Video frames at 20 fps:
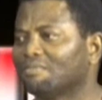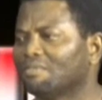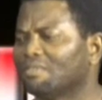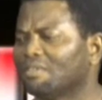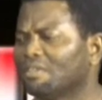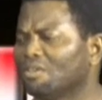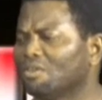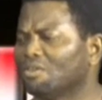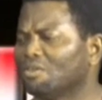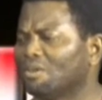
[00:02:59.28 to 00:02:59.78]

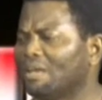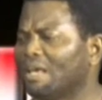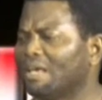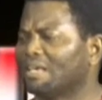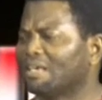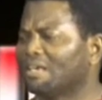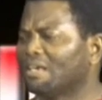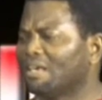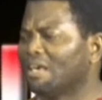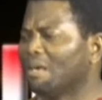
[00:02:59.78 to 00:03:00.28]

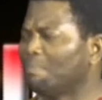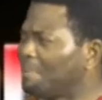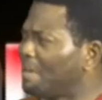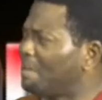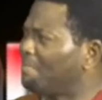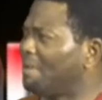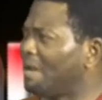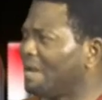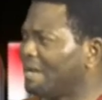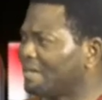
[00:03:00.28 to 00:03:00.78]
like a
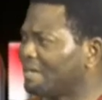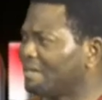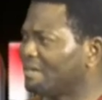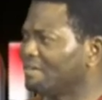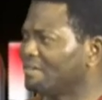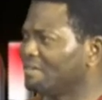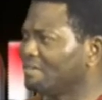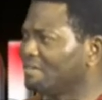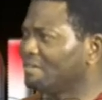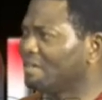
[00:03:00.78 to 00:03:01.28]
payback,
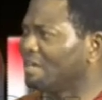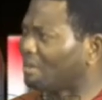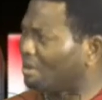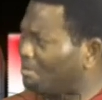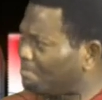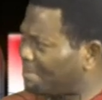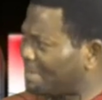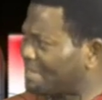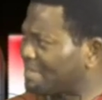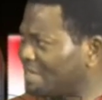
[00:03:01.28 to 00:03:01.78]
a
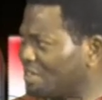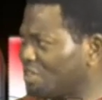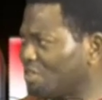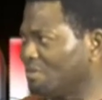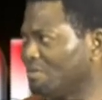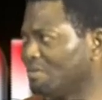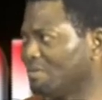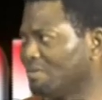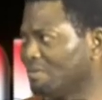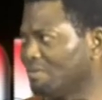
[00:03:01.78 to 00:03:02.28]

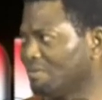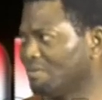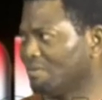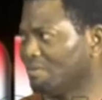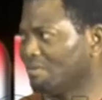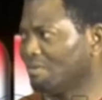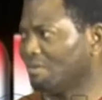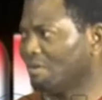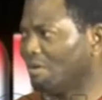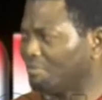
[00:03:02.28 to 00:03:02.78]
compensation
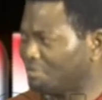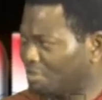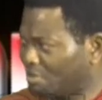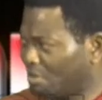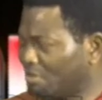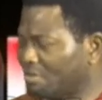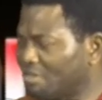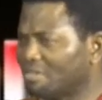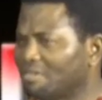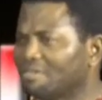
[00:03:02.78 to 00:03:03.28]
of
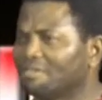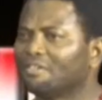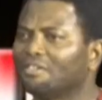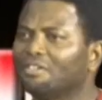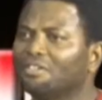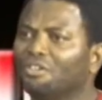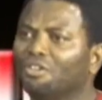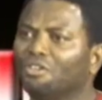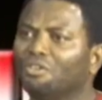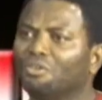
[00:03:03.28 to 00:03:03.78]
sorts,
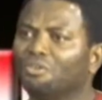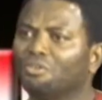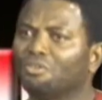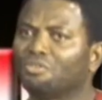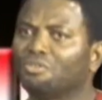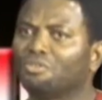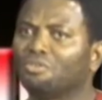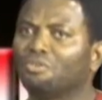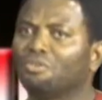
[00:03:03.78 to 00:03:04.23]
to